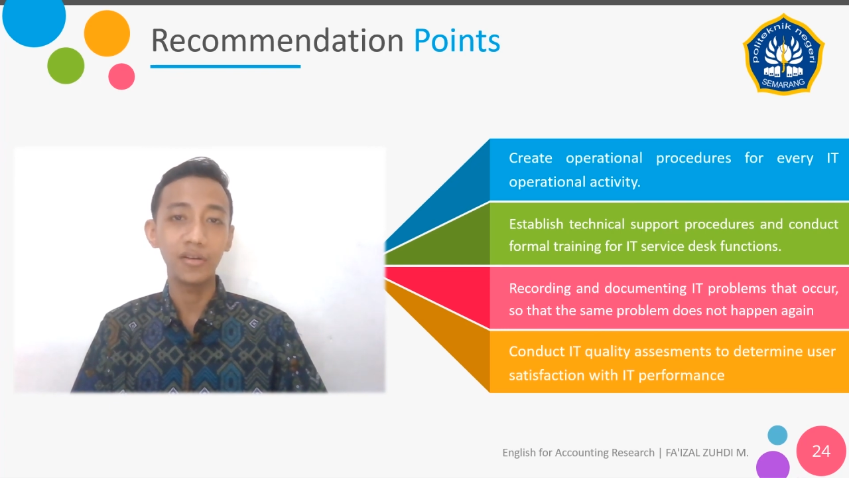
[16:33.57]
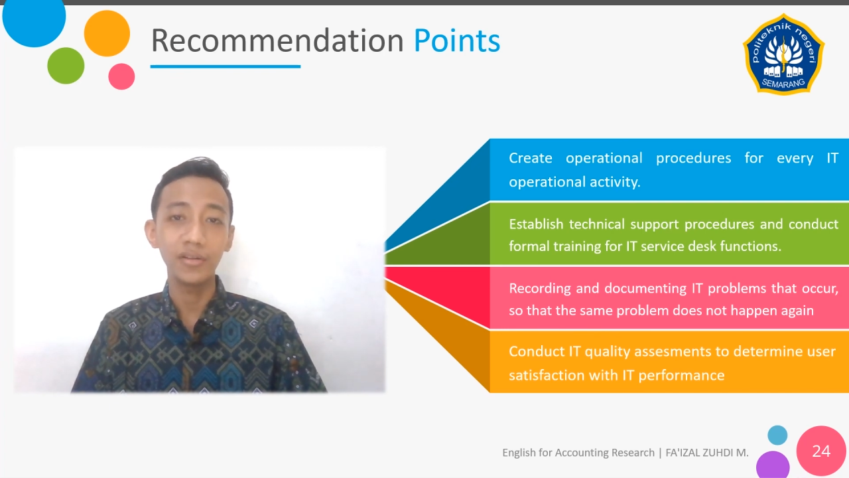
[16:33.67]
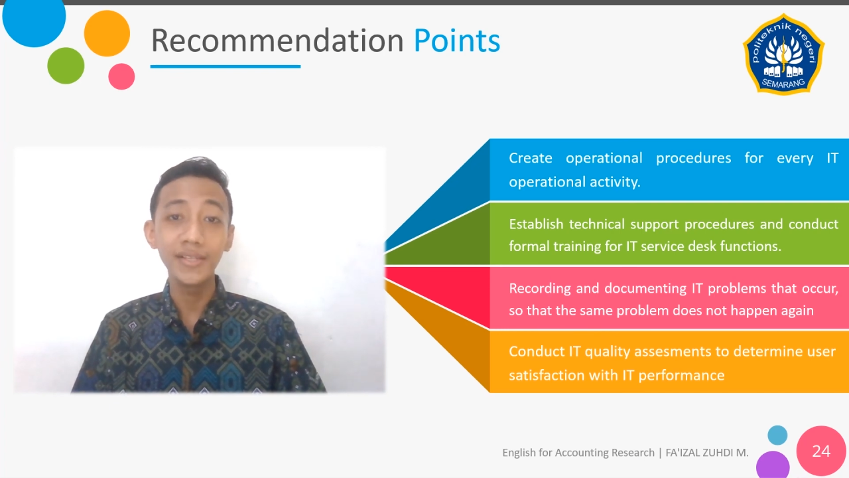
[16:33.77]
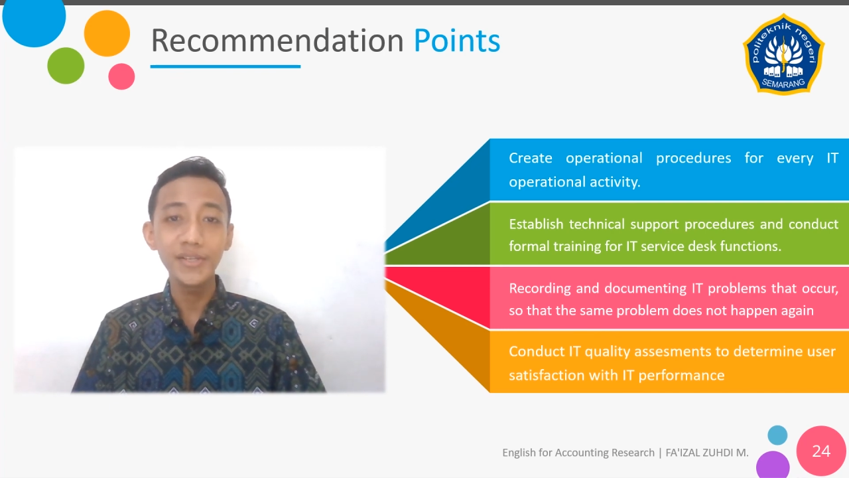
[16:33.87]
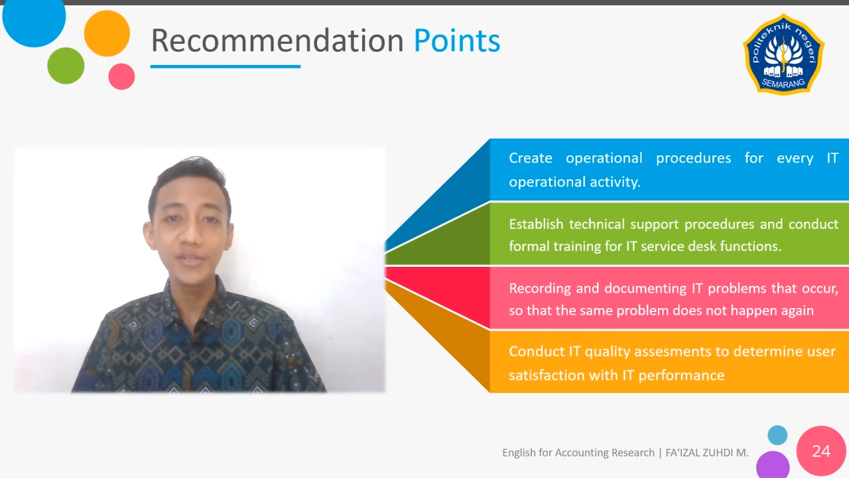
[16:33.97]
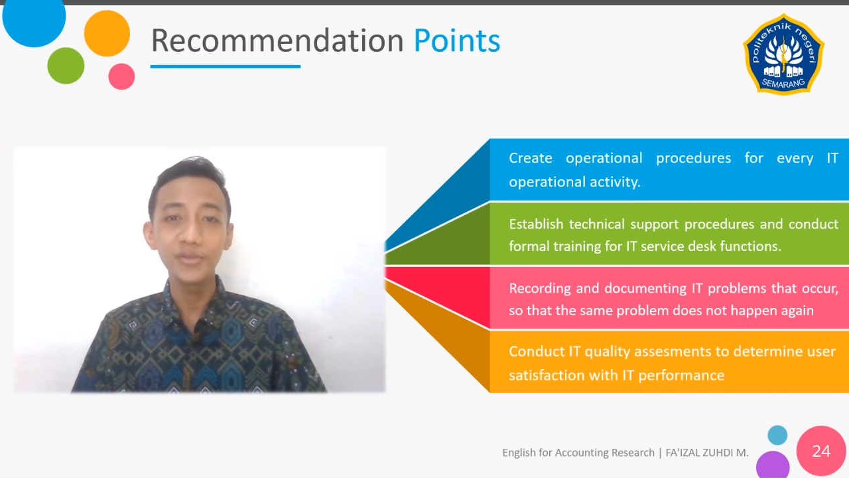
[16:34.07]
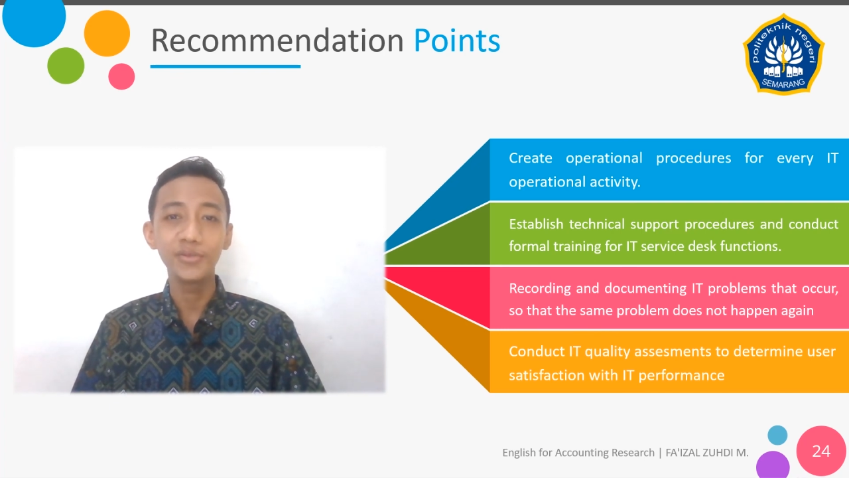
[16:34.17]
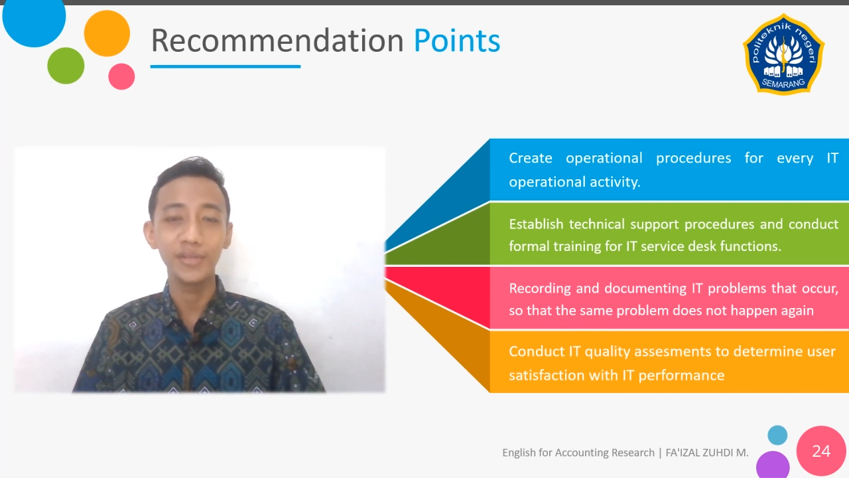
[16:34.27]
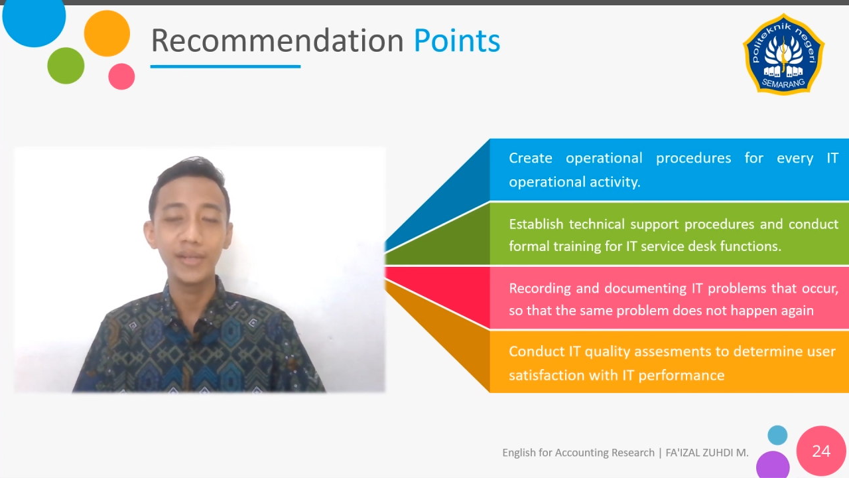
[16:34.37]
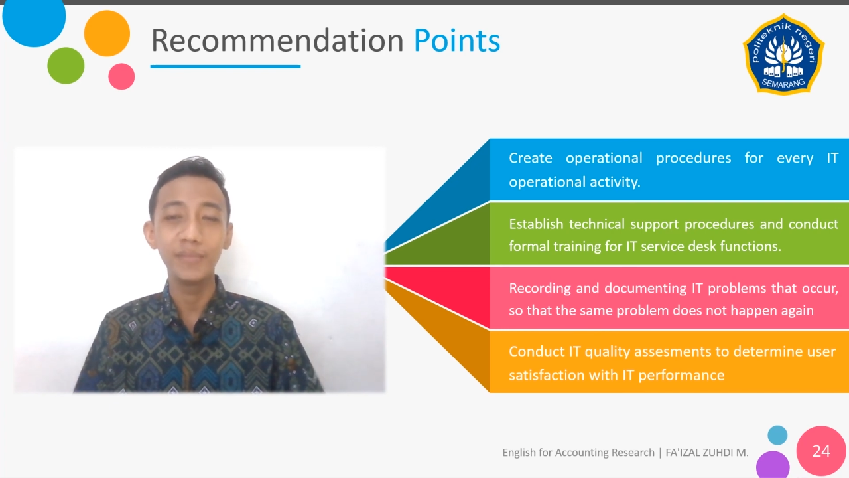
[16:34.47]
continue
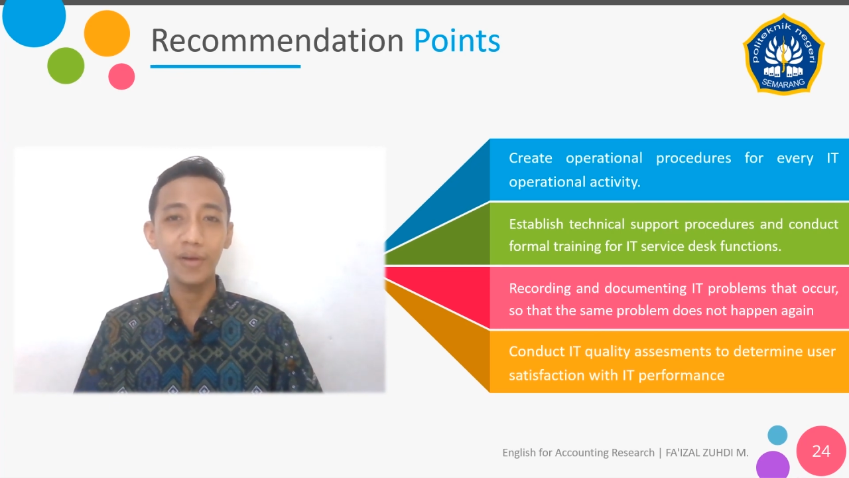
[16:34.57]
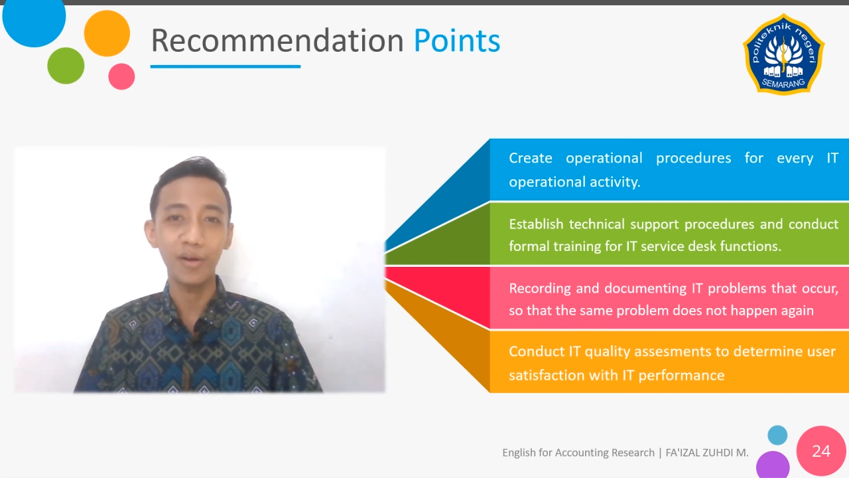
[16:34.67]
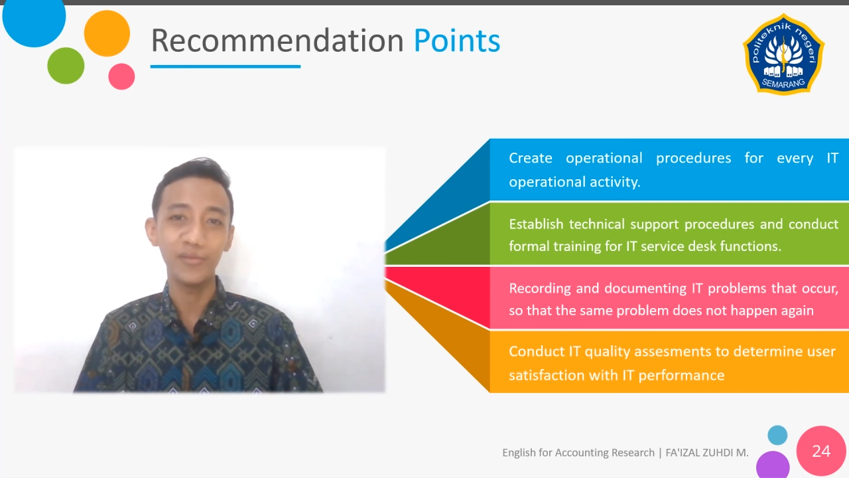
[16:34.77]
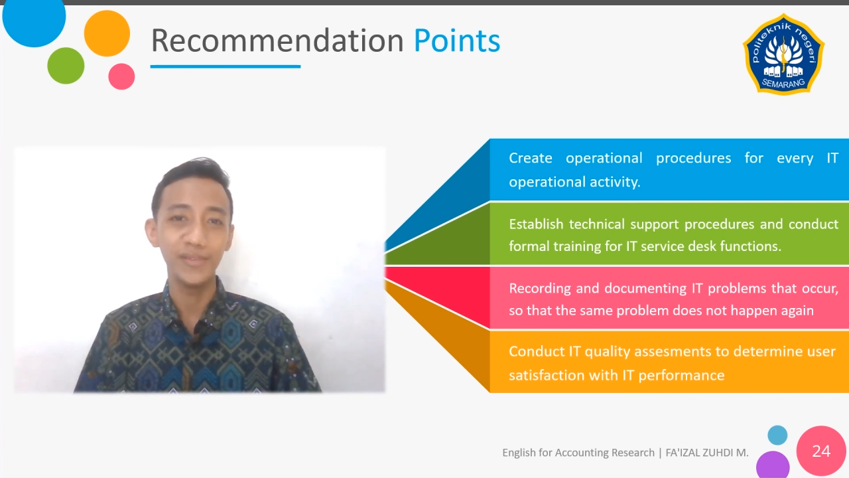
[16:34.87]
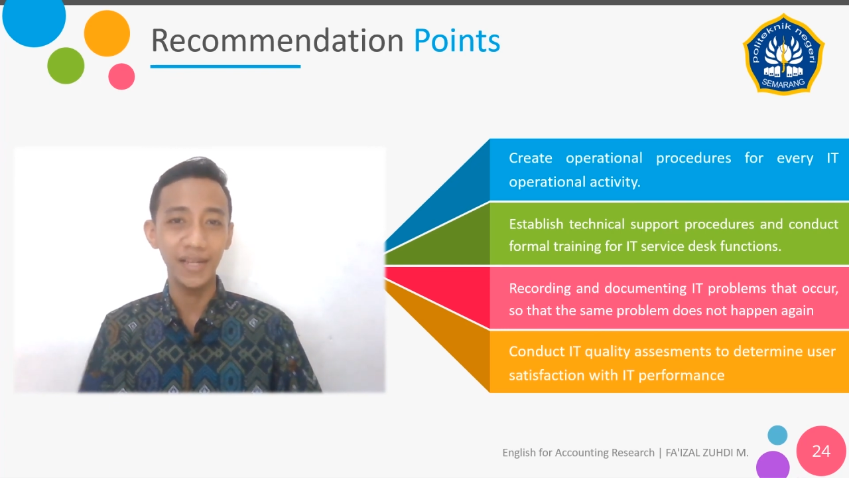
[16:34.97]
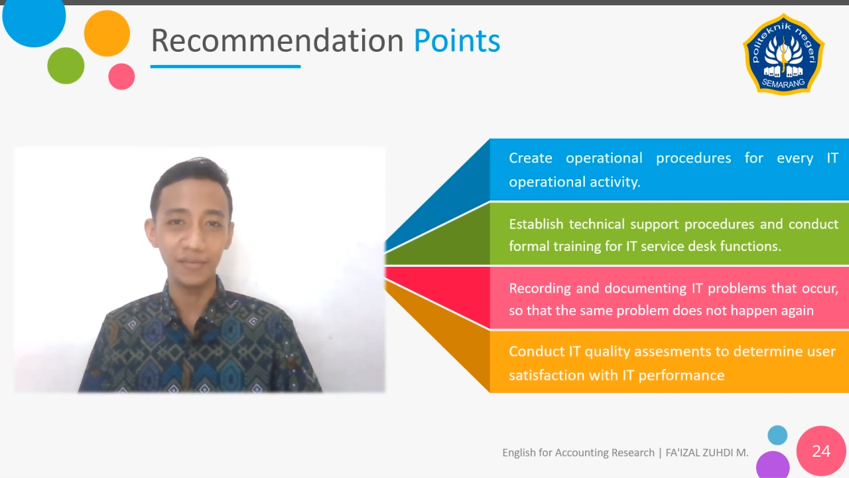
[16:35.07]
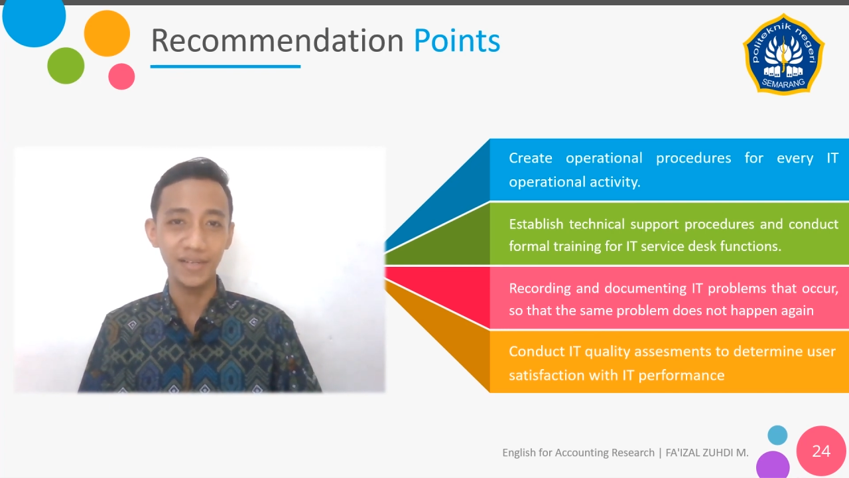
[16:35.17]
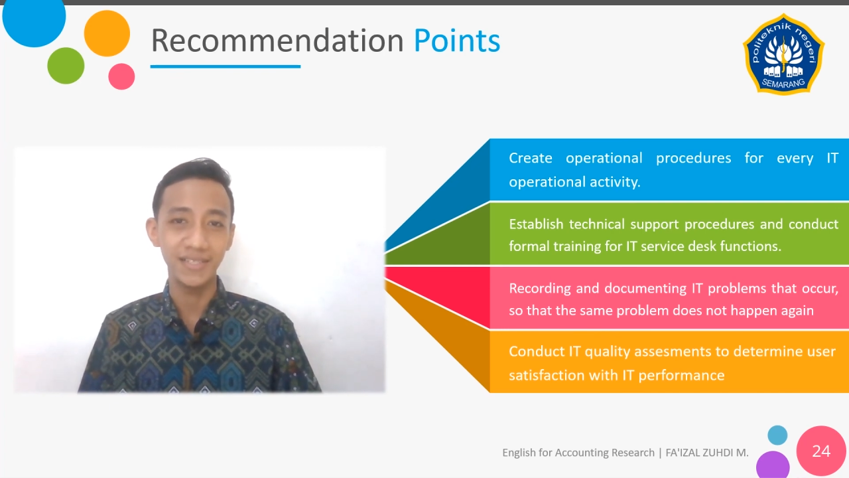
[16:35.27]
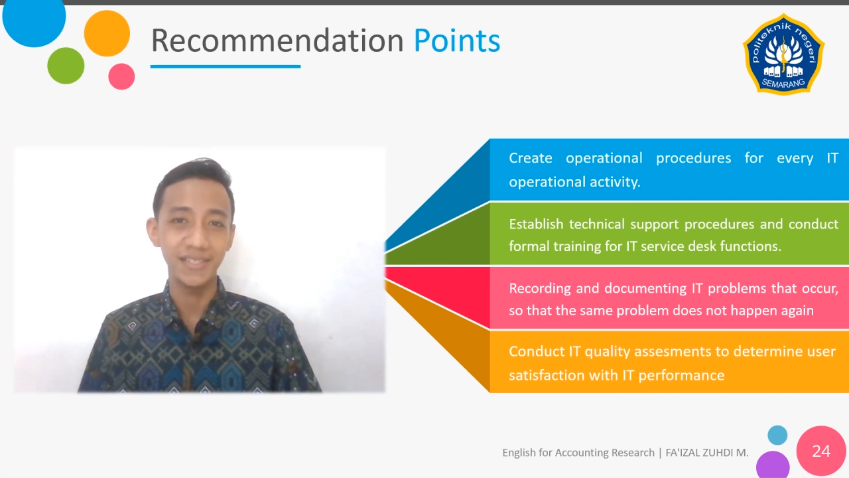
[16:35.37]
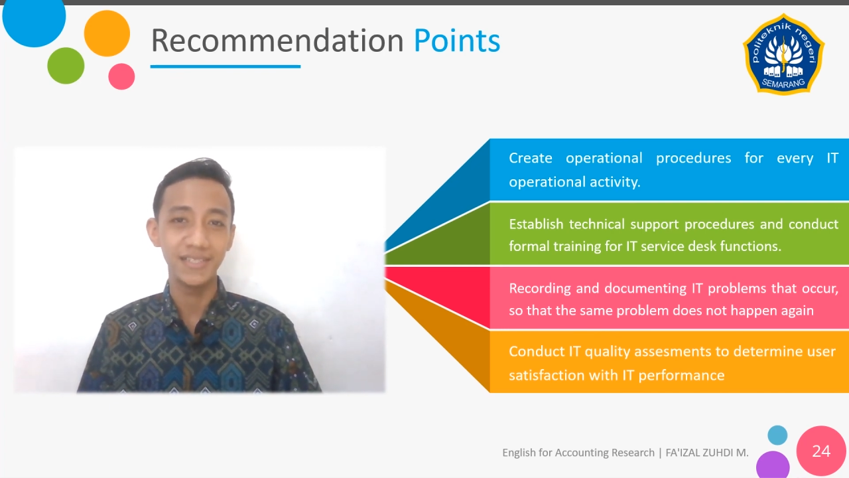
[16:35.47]
to improve their
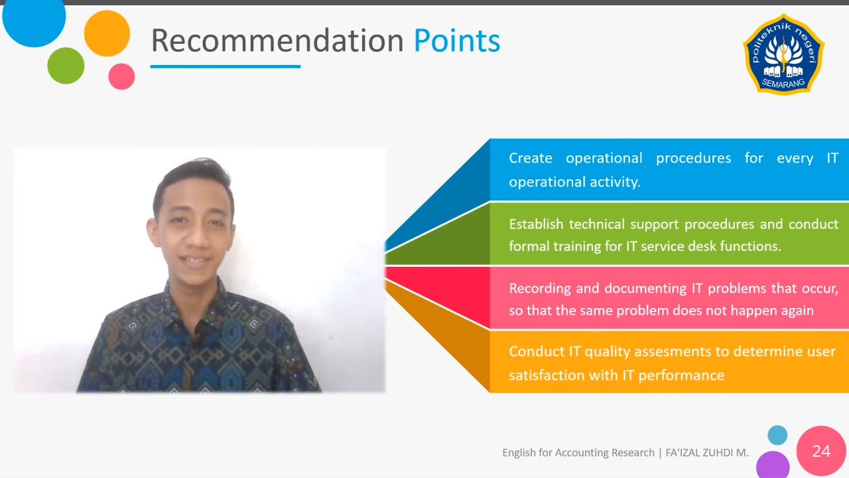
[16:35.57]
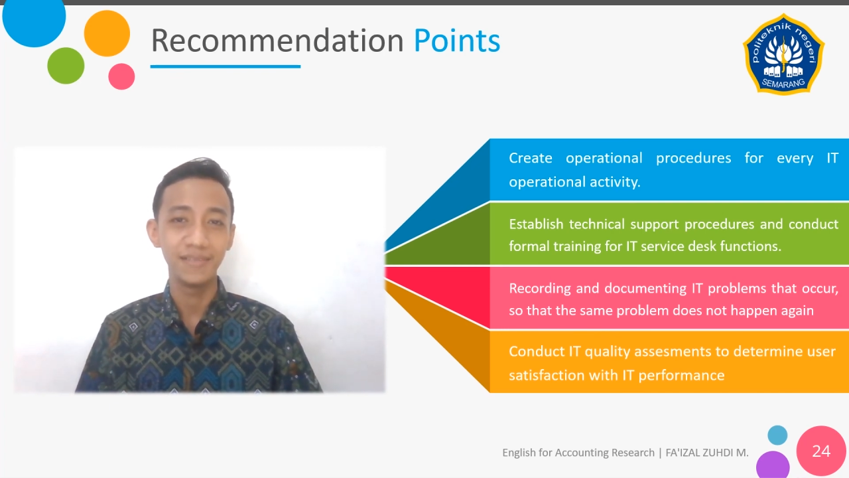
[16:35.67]
works.